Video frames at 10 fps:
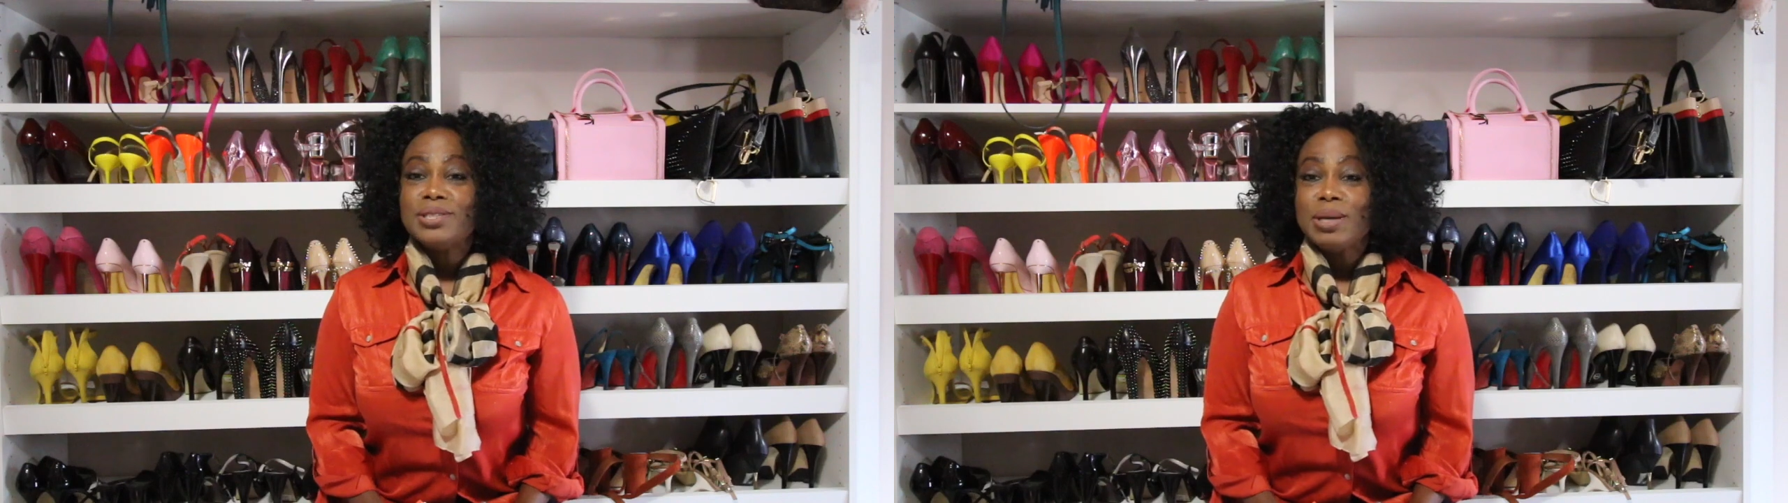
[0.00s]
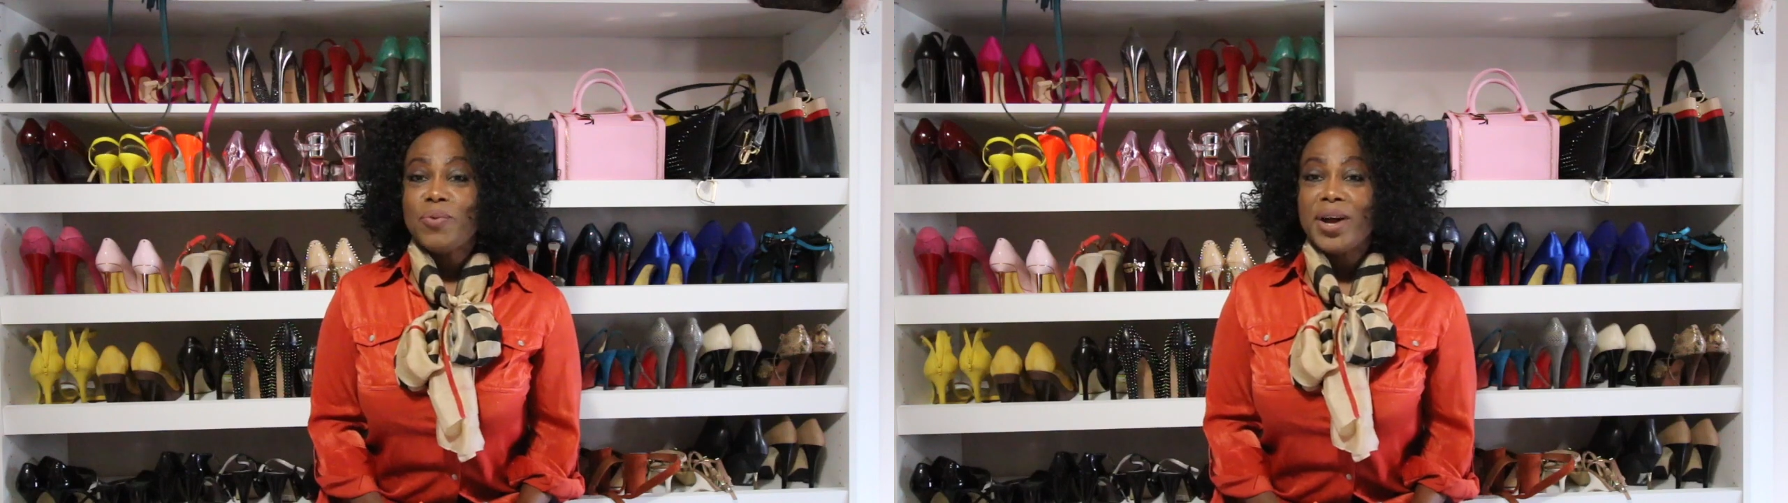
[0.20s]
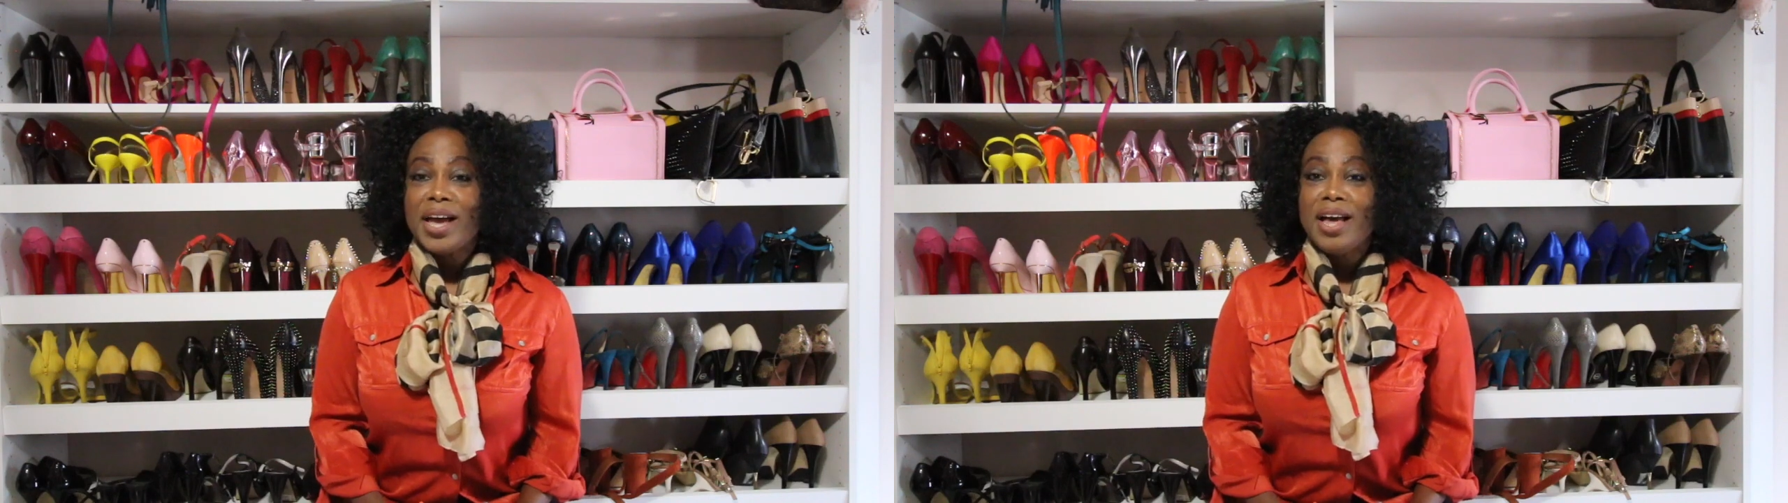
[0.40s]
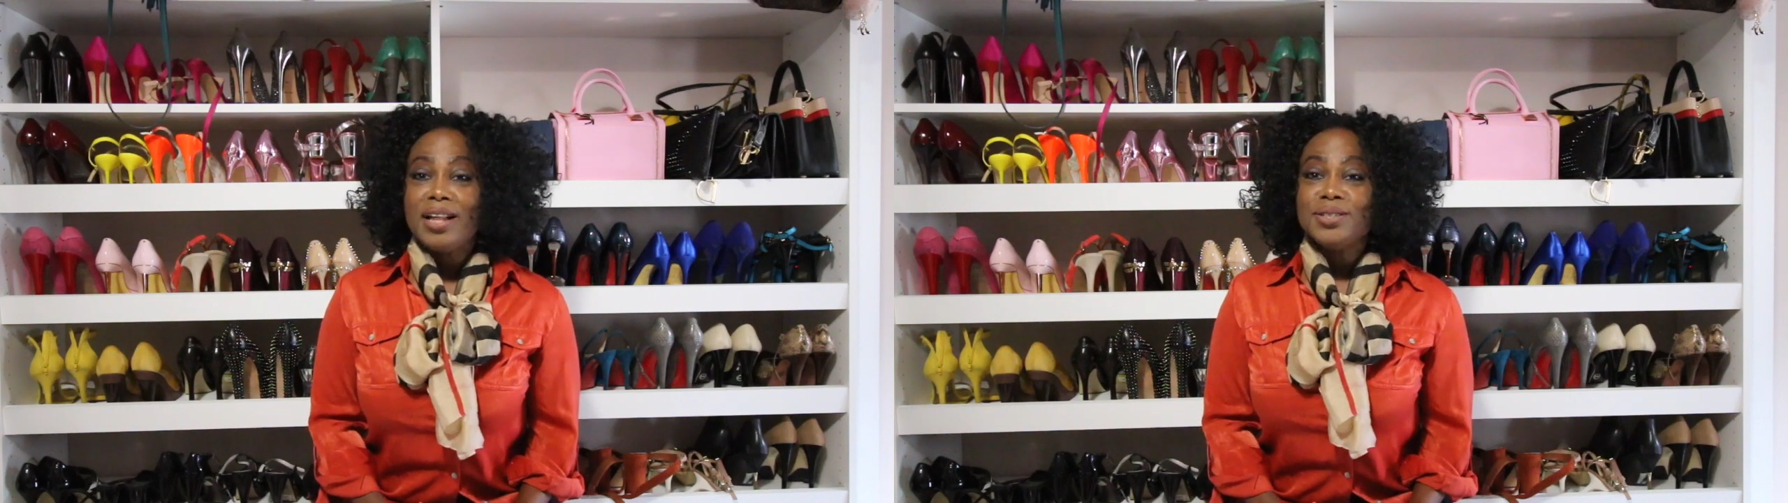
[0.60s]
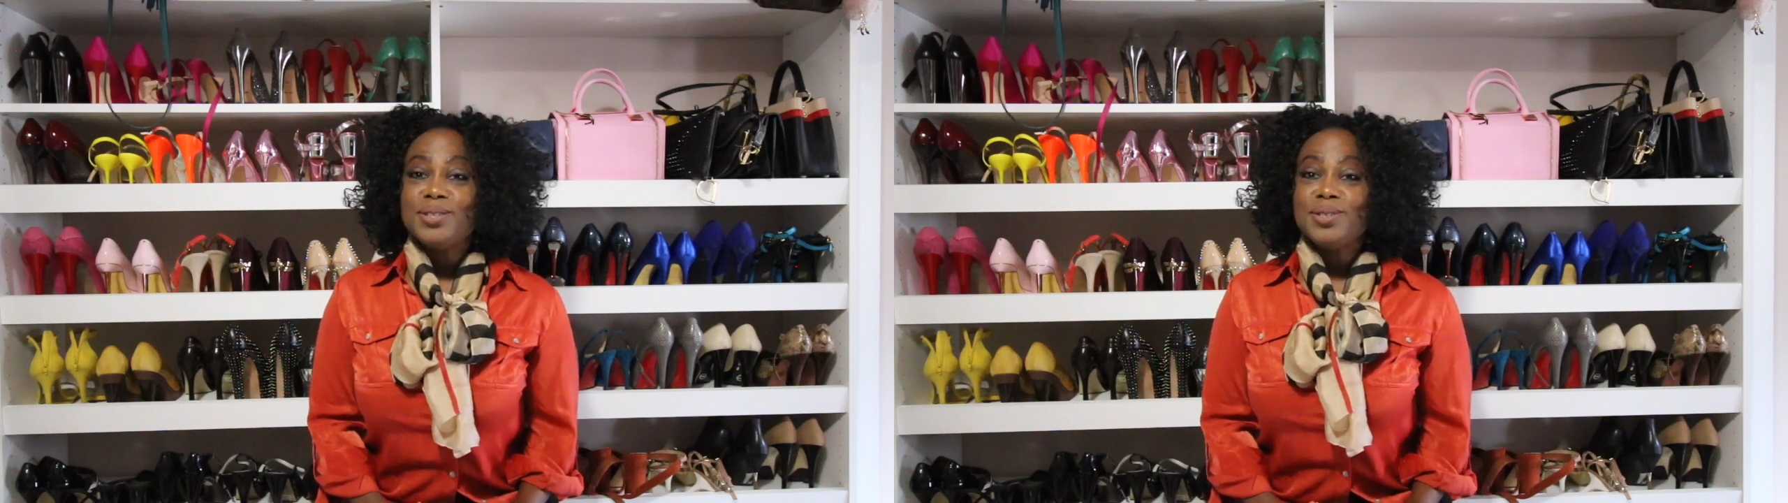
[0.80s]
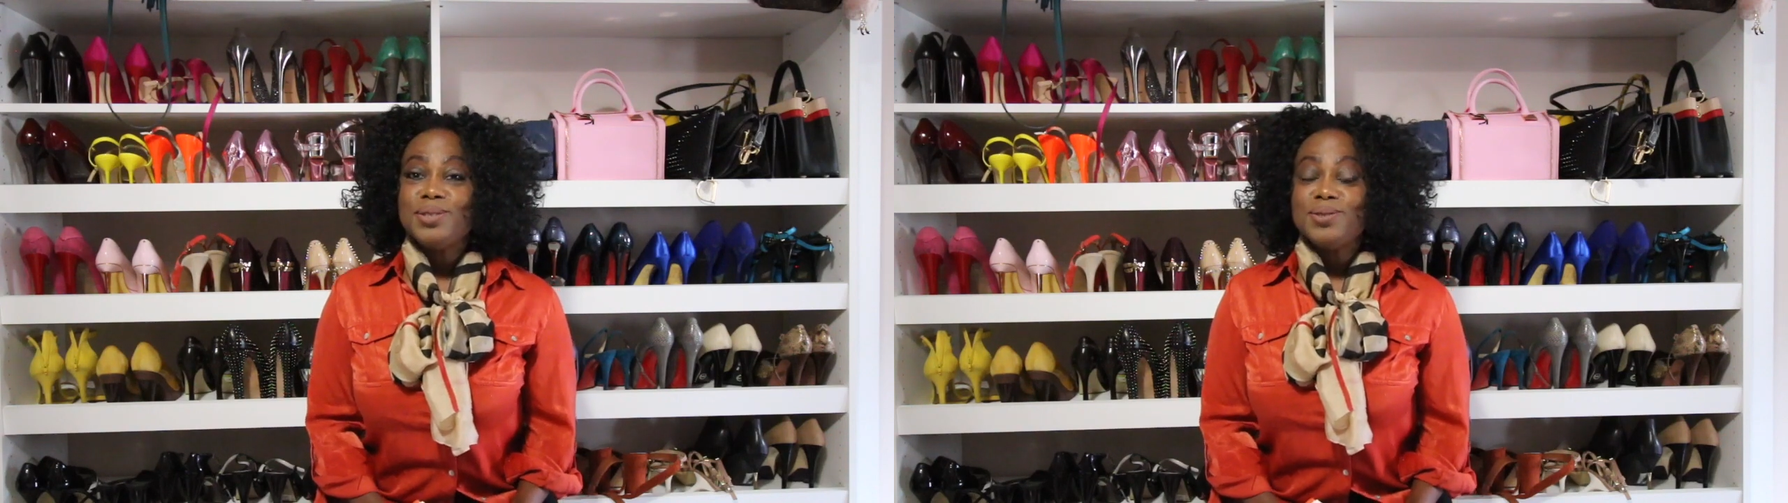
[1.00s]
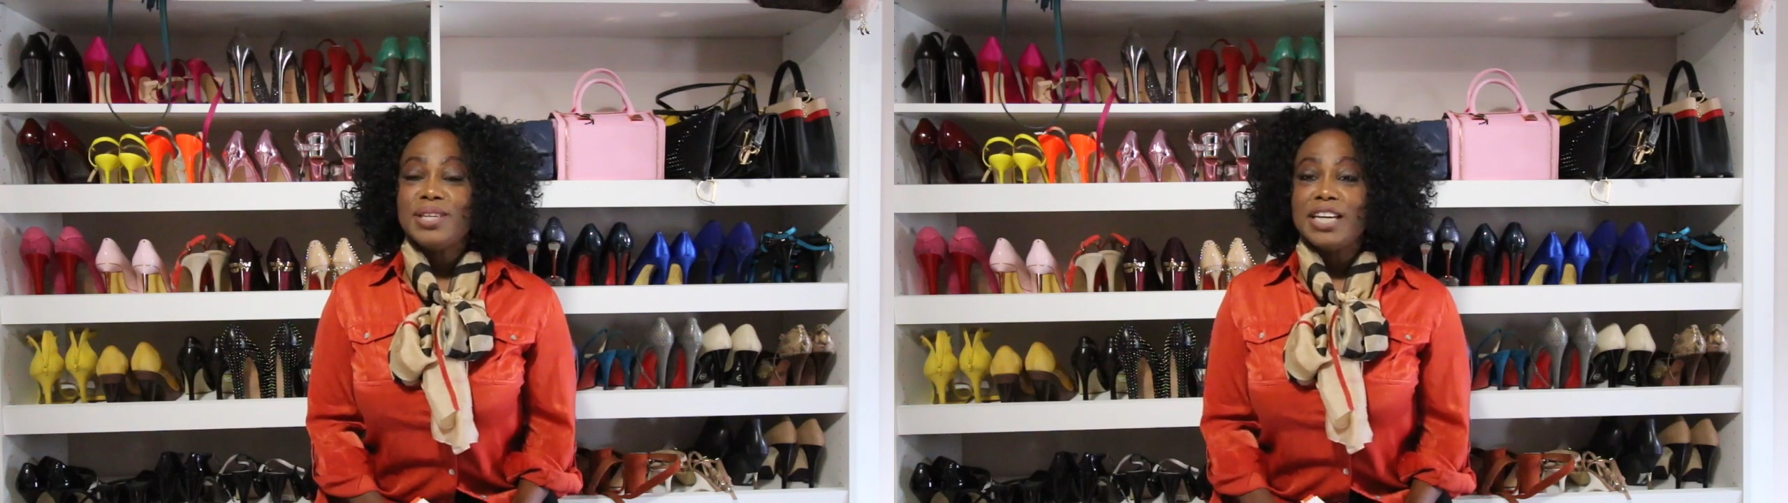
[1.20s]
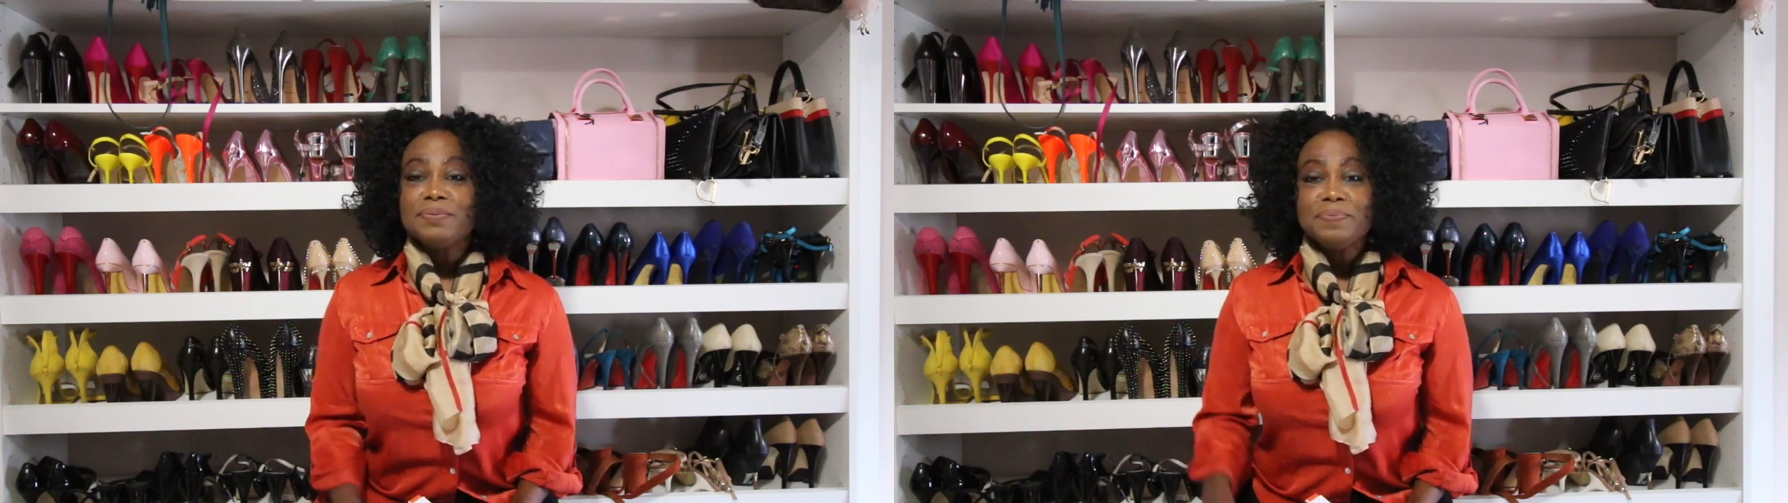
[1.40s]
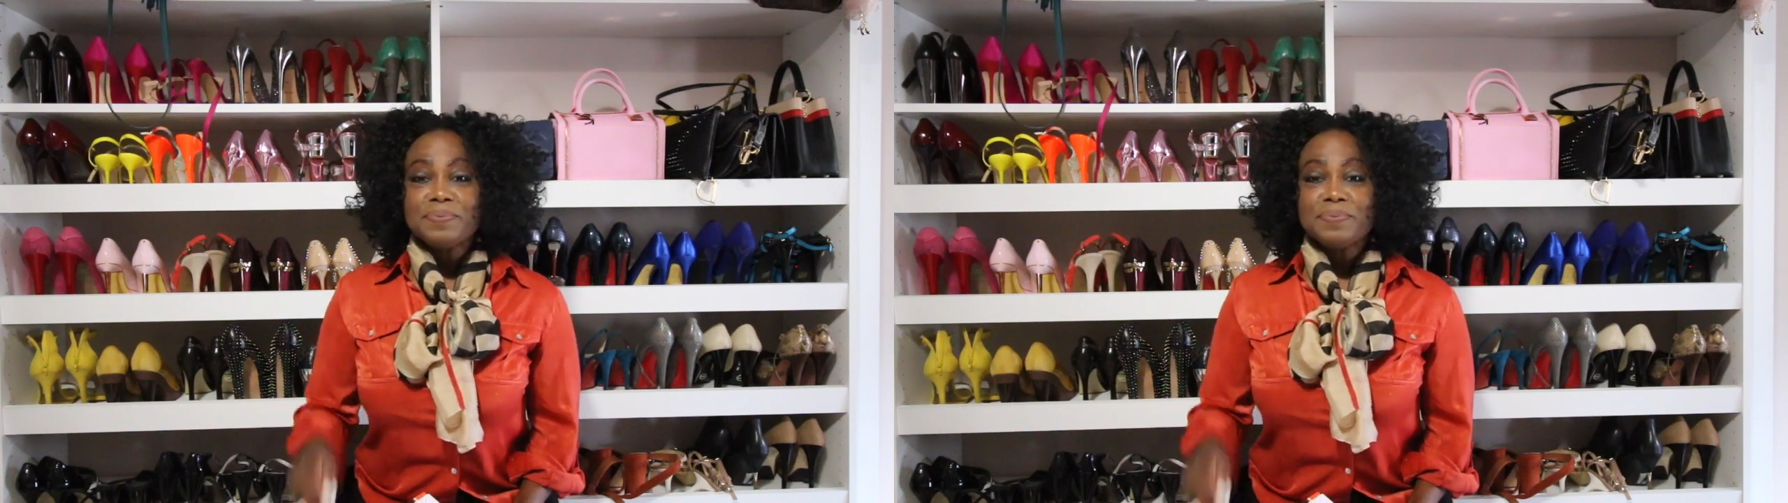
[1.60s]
somewhere else to do that